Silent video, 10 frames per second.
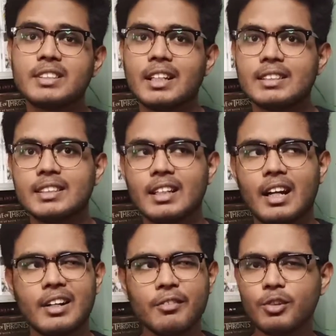stars. There
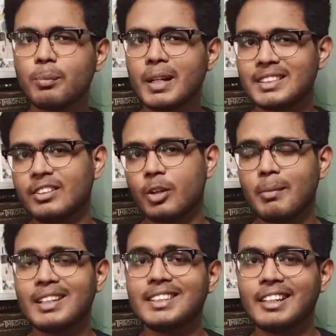are review present on
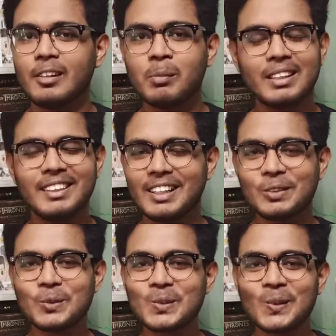my channel, but they are
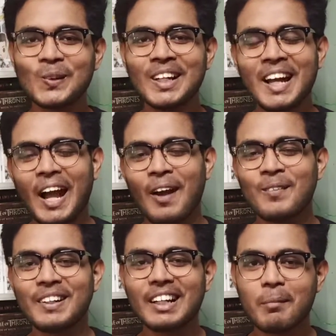too slow. I
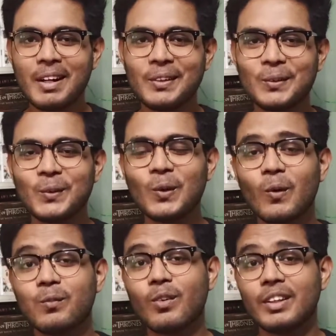would recommend you to
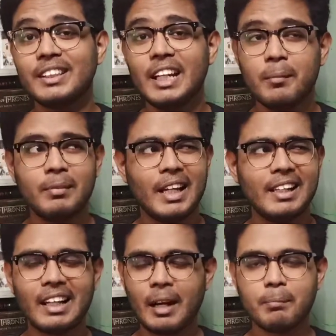go for them.
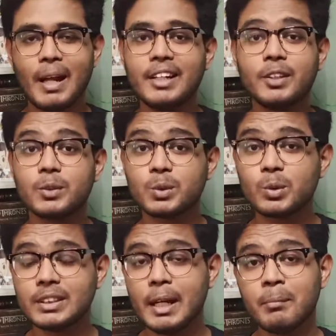Like, I'm planning to
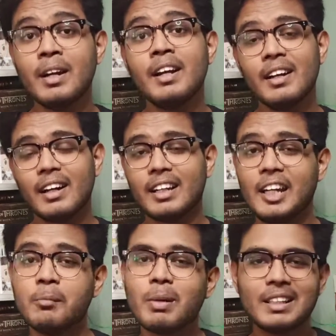shoot them
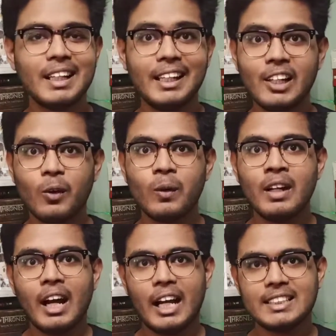again. But anyhow,
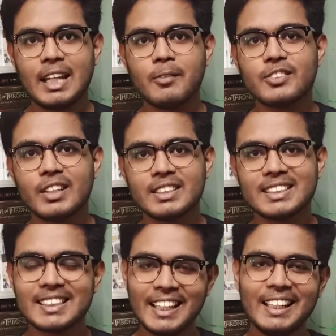as I was
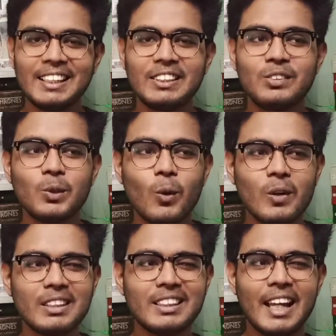saying,
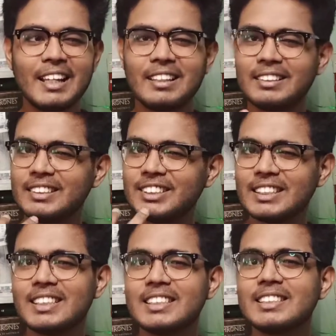don't like
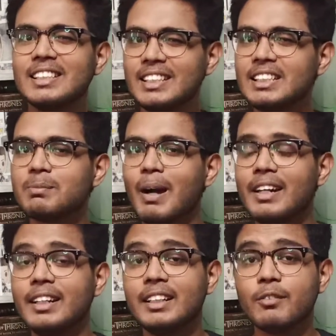judge this series by
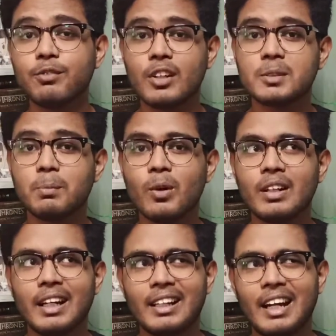reading the first
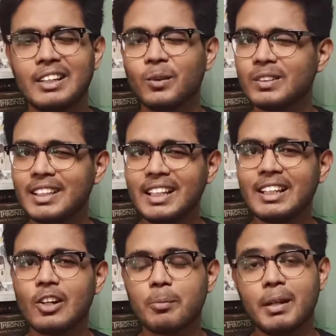book, and I don't think
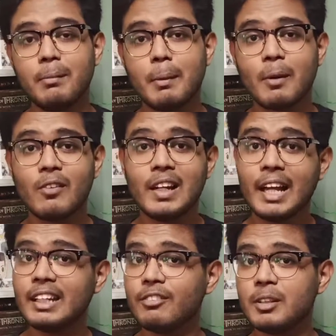a lot many people will
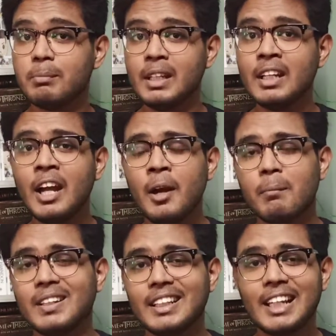agree with me,
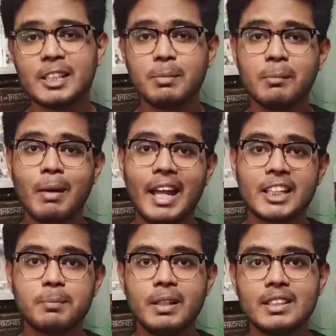but it has been my
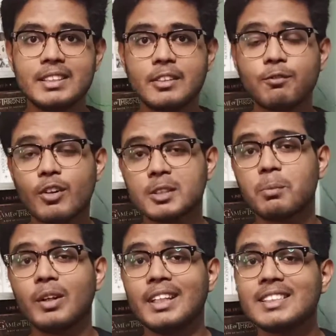experience that the first
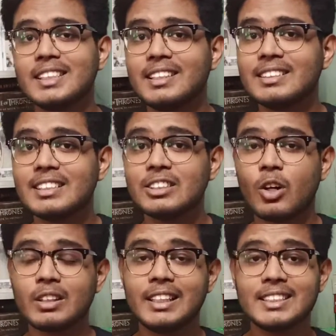book in the series is
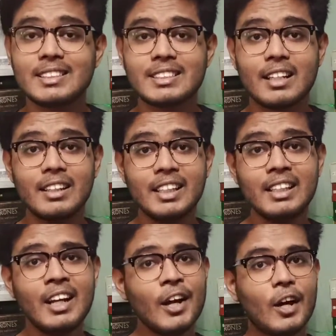not necessarily
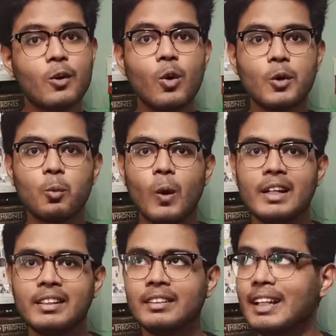a good
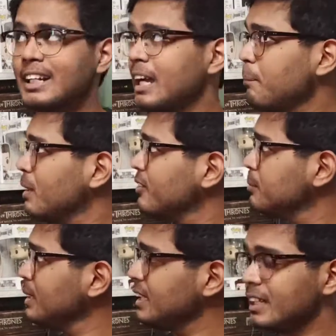one. That happened with
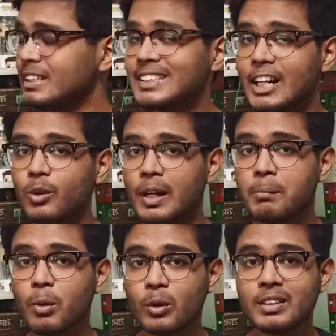me in Shadow
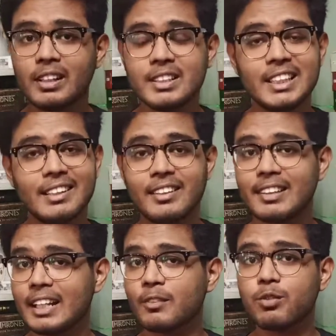and Bone trilogy. I didn't
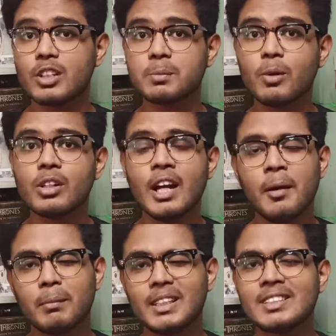like the first book,
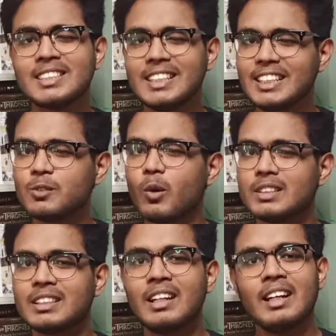but the series
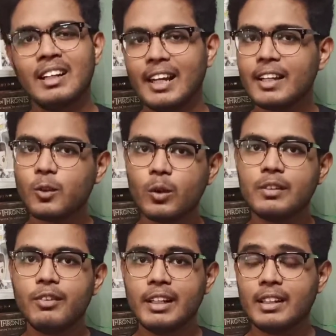was like
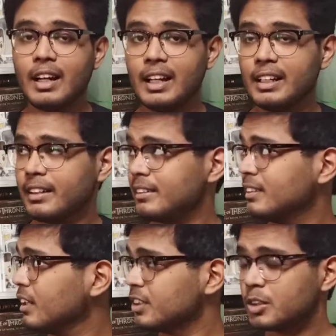good when I read
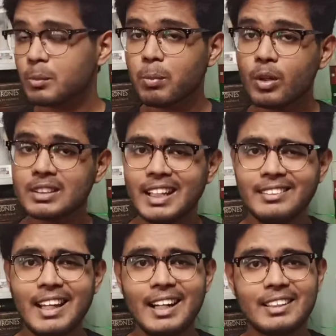the other two books,
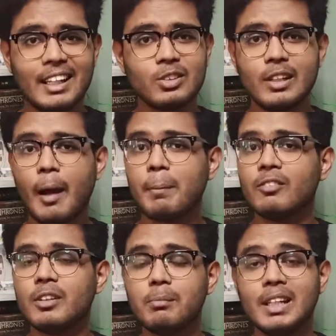and that actually
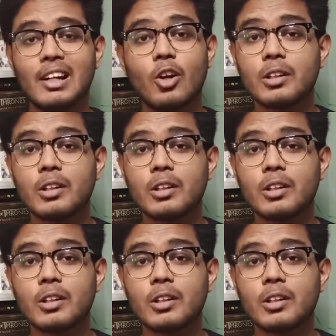happened with me